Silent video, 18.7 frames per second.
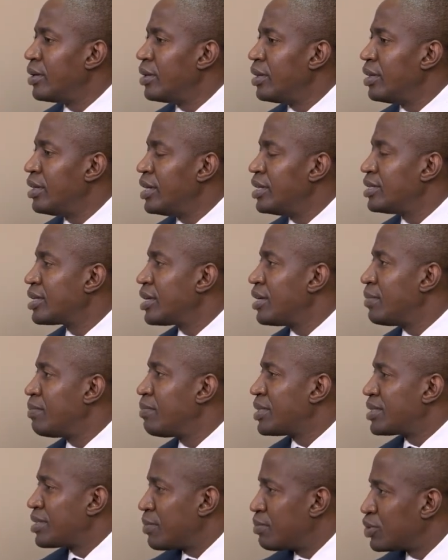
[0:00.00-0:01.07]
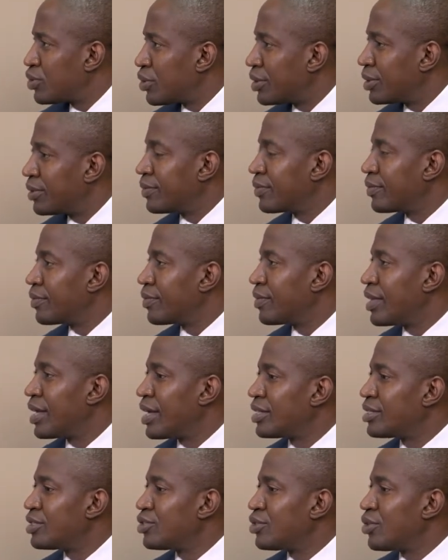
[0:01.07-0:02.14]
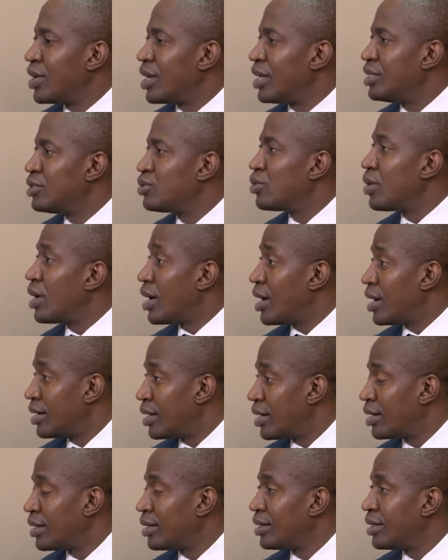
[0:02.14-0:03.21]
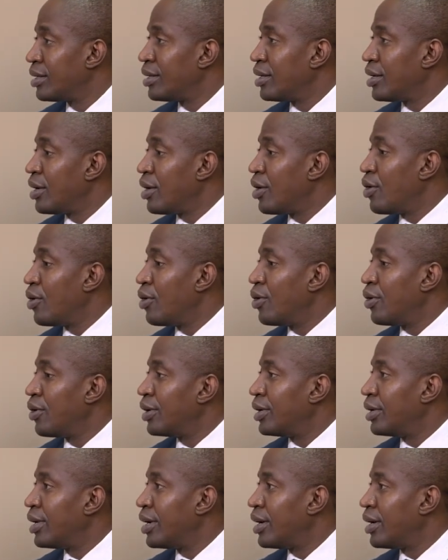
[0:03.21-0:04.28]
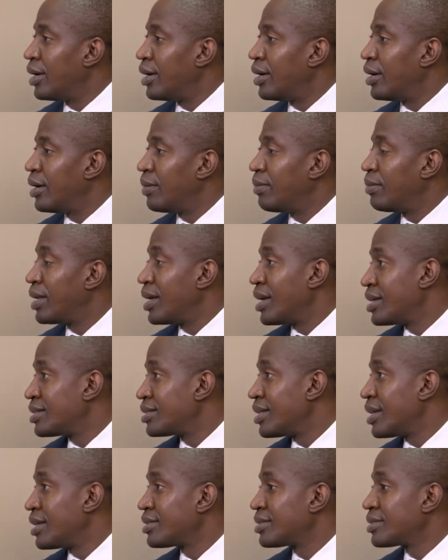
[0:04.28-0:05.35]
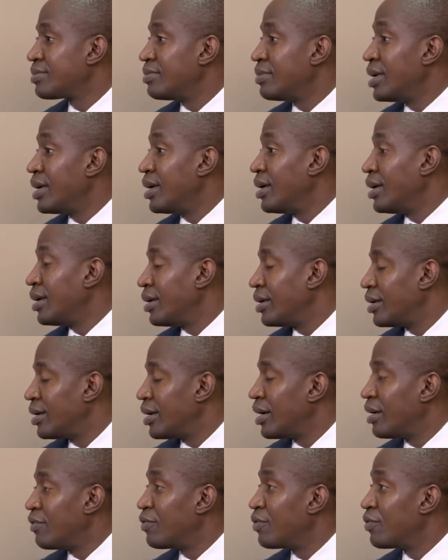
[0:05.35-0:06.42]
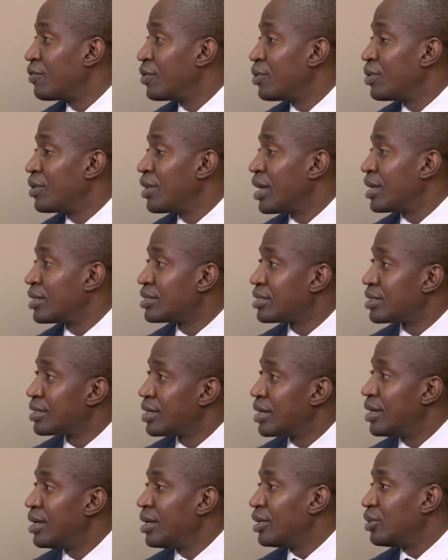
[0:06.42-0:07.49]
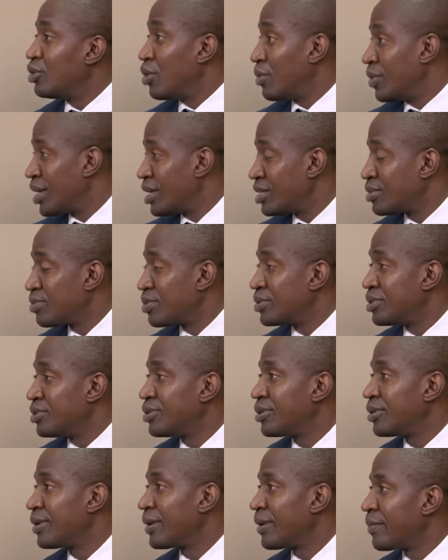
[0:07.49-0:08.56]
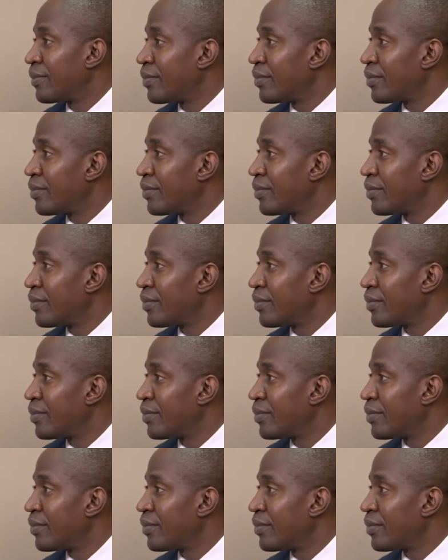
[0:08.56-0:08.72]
there's a perception that you are a little harder on uh, players that may uh, fulfill that dominance position.